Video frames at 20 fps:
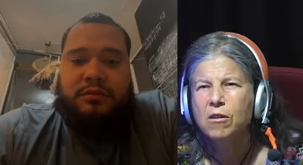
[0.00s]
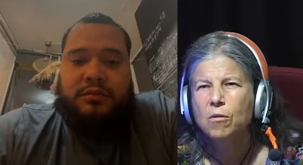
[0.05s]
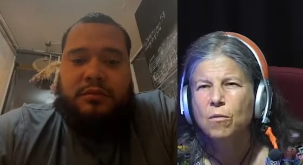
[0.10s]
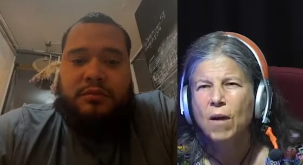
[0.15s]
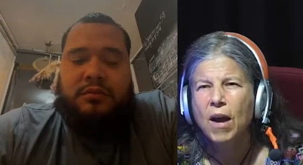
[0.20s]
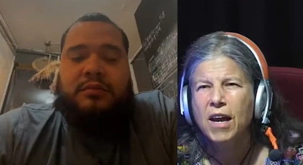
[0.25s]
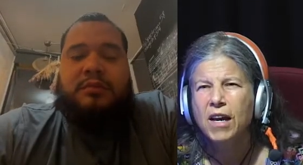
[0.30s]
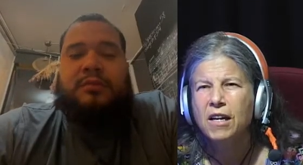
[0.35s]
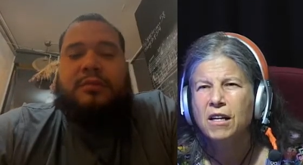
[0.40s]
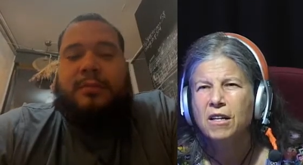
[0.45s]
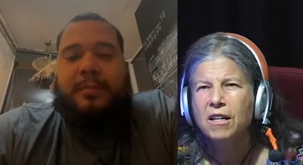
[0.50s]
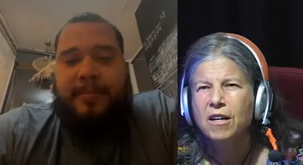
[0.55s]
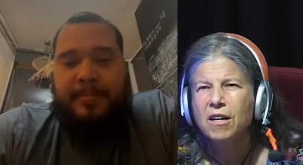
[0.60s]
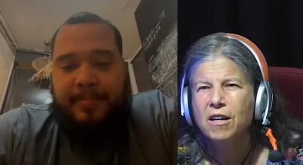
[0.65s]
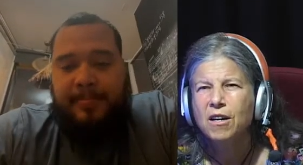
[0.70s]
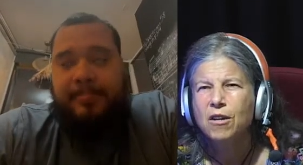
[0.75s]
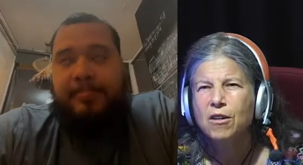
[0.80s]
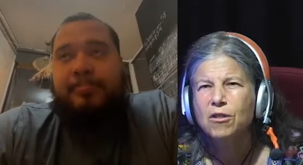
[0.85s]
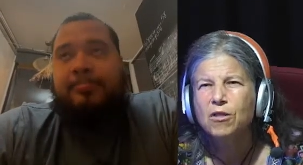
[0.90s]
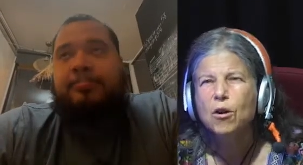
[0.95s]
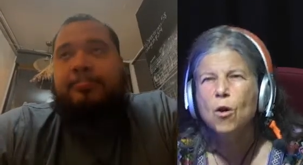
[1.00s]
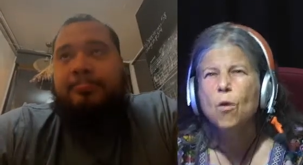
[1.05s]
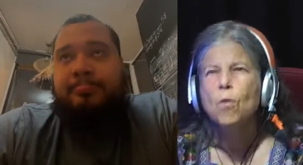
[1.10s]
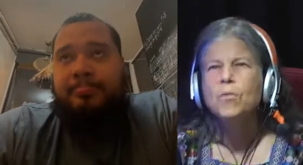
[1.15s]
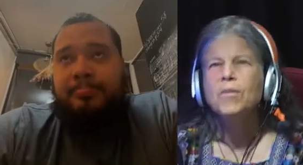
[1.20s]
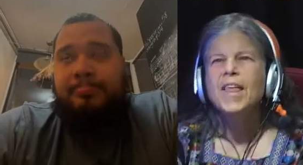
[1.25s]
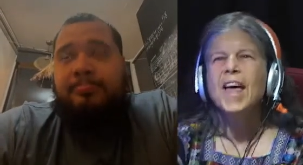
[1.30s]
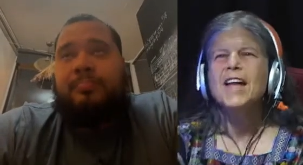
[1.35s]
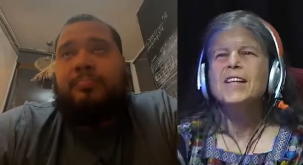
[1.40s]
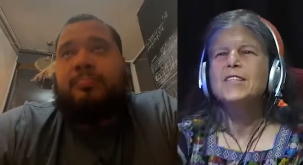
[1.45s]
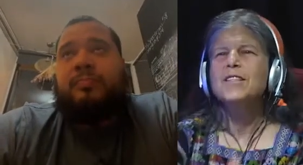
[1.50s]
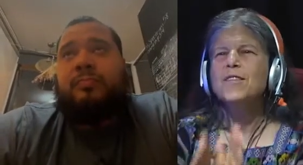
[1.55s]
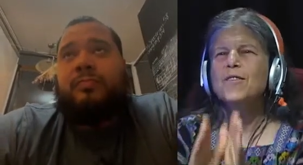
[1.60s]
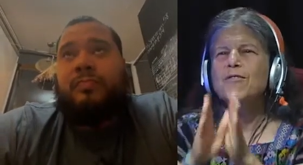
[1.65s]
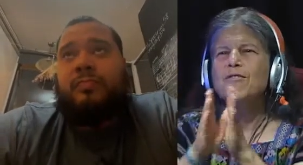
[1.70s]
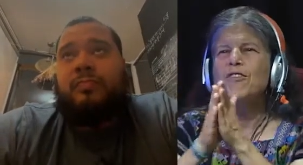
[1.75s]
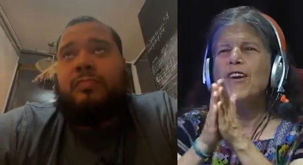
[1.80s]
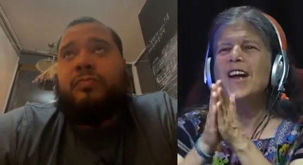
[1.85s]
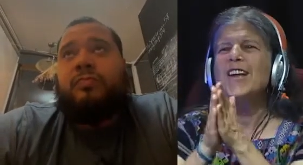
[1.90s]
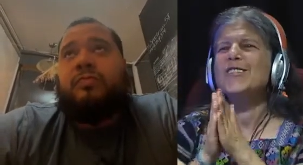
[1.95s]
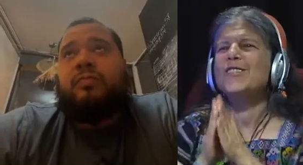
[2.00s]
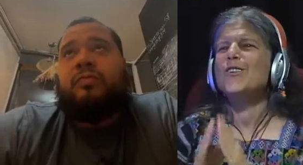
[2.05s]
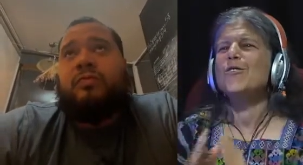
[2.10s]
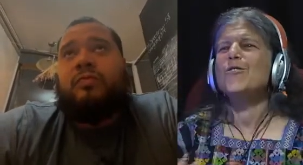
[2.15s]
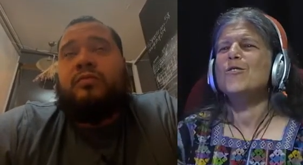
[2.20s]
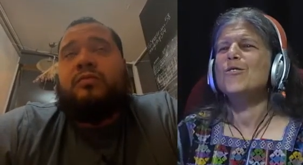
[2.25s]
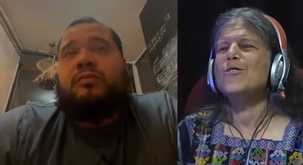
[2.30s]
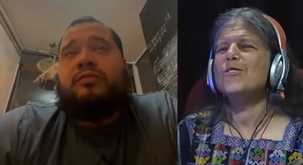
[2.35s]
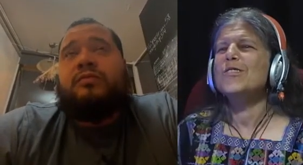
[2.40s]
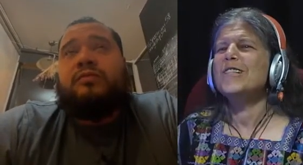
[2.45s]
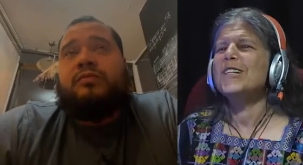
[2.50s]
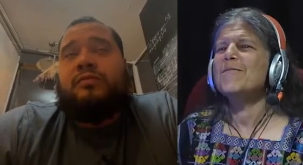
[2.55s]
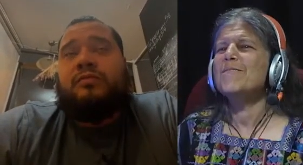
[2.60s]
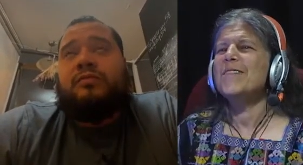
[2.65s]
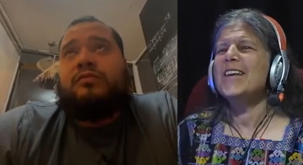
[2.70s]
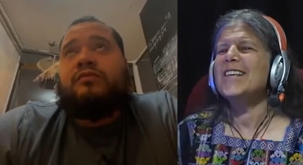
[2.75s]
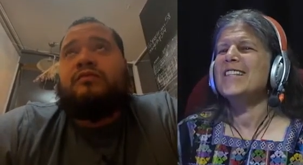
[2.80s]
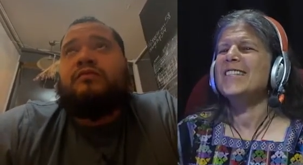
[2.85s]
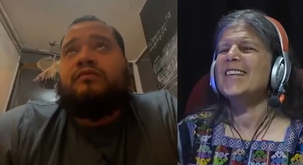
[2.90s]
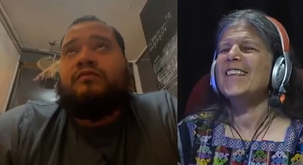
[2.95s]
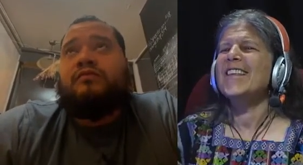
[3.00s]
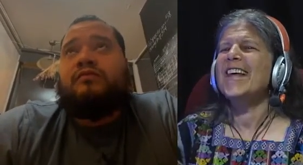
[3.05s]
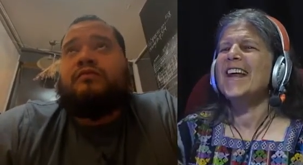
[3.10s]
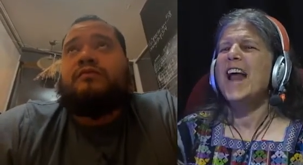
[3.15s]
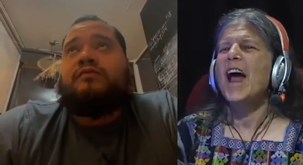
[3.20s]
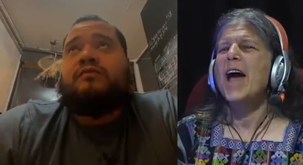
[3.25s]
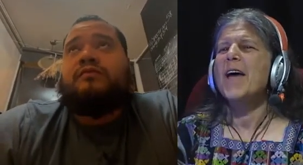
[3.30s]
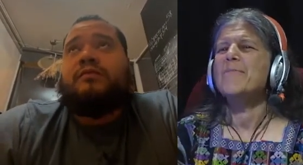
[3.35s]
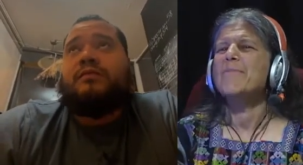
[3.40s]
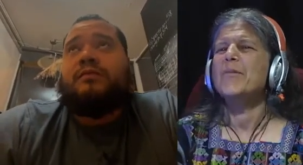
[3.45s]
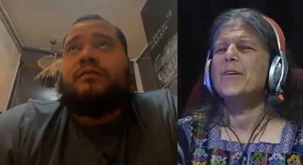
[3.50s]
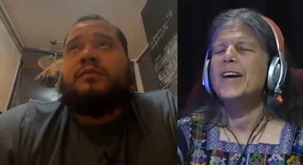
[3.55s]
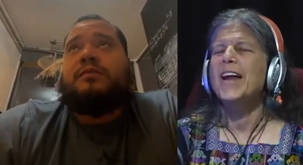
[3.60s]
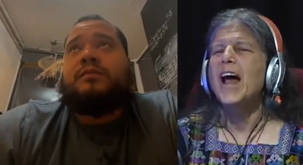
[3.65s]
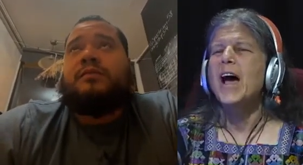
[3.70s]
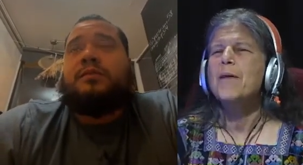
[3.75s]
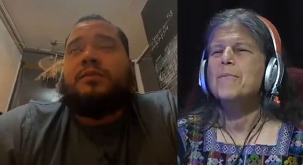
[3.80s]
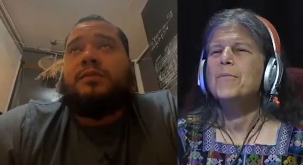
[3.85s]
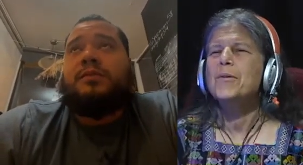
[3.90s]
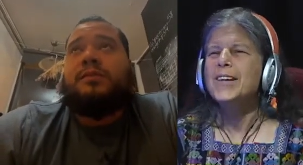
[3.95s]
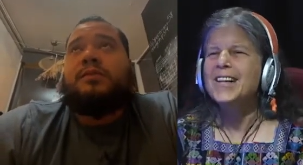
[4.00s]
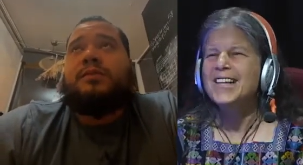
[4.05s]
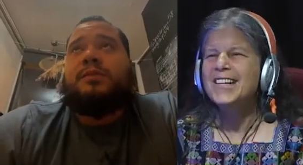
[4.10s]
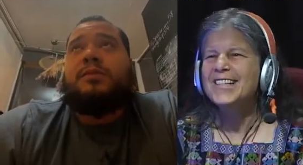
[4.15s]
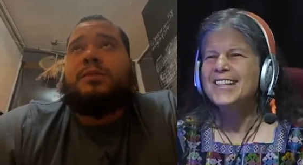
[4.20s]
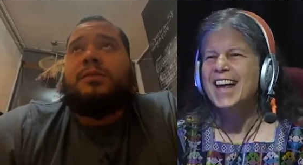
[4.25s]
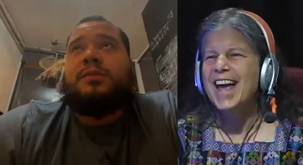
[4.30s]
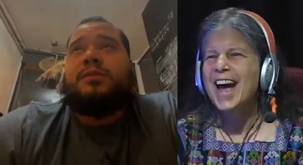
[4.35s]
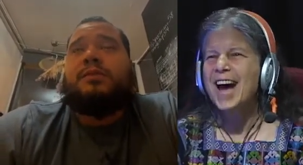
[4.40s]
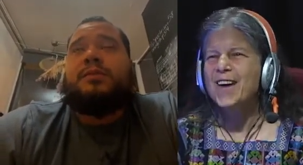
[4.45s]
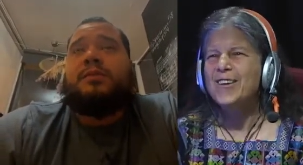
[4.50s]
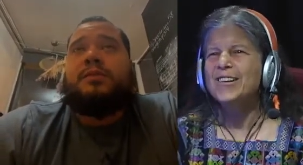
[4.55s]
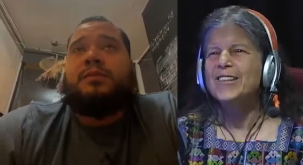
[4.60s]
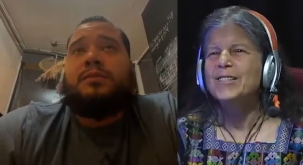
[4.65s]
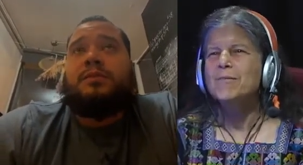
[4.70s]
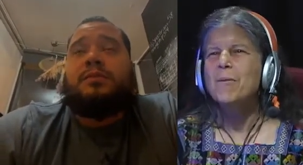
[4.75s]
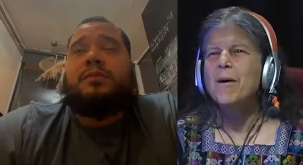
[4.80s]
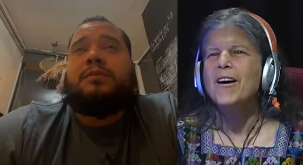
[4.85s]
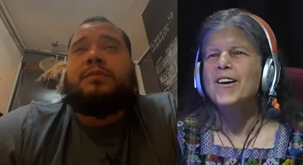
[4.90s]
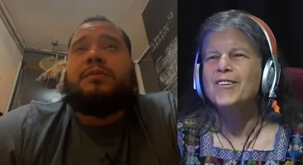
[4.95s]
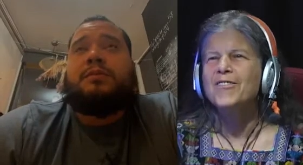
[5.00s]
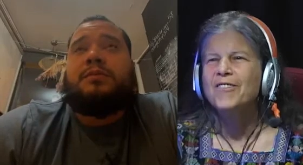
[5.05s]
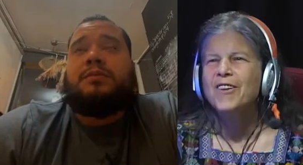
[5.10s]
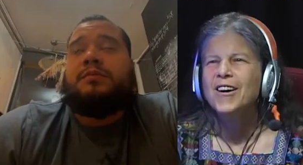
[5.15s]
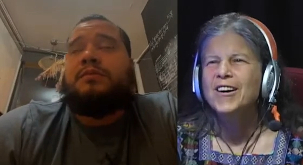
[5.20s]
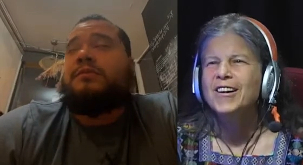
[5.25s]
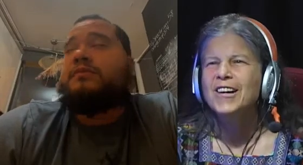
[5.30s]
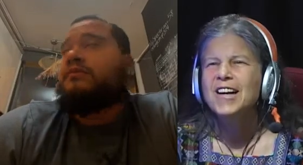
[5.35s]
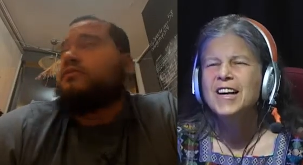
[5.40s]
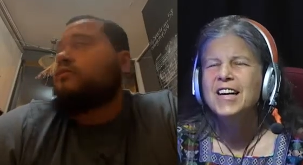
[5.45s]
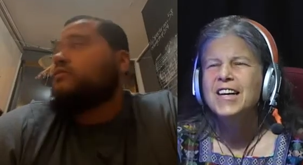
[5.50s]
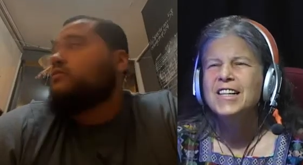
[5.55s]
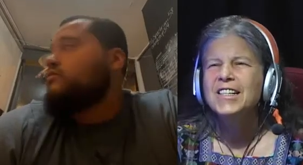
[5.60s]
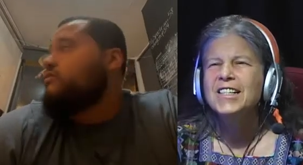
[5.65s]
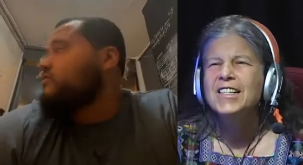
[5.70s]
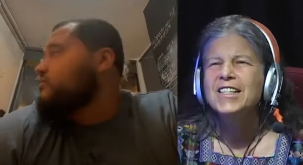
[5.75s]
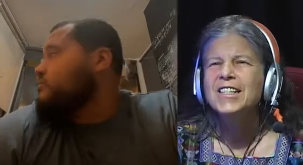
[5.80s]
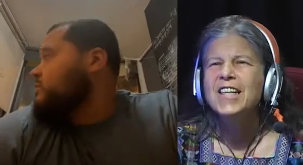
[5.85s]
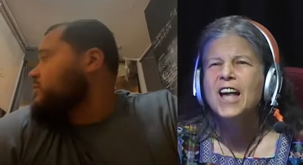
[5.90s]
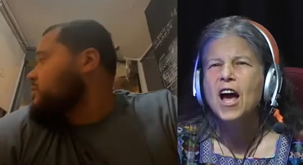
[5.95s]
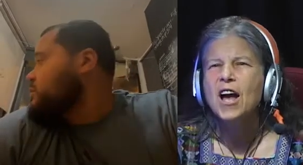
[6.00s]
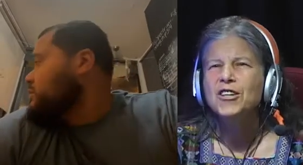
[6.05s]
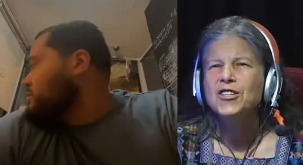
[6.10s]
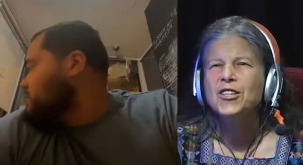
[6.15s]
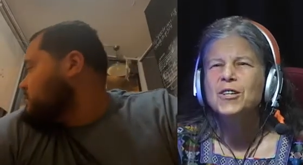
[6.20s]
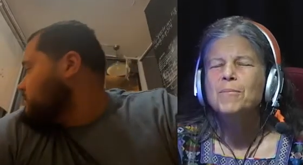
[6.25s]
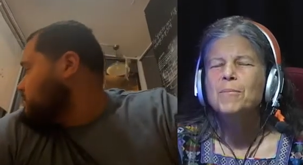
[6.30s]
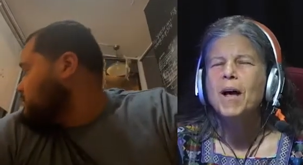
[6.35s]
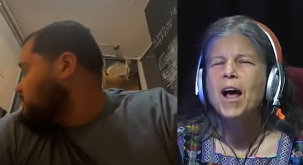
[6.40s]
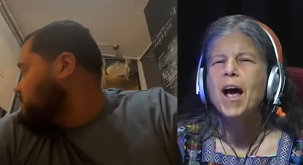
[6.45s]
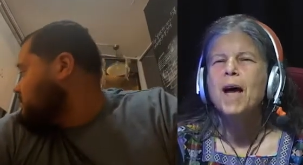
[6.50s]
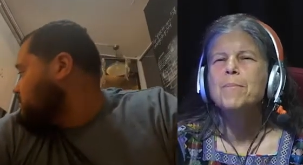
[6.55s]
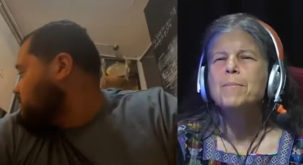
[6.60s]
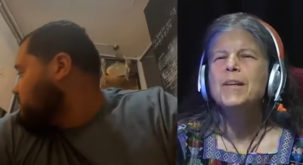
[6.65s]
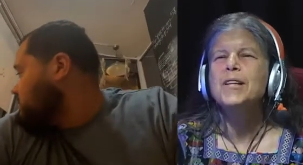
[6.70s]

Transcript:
Speaker 1: right? So that's the phrase you used to me. So then I put I put it down as part of our discussion, but I'm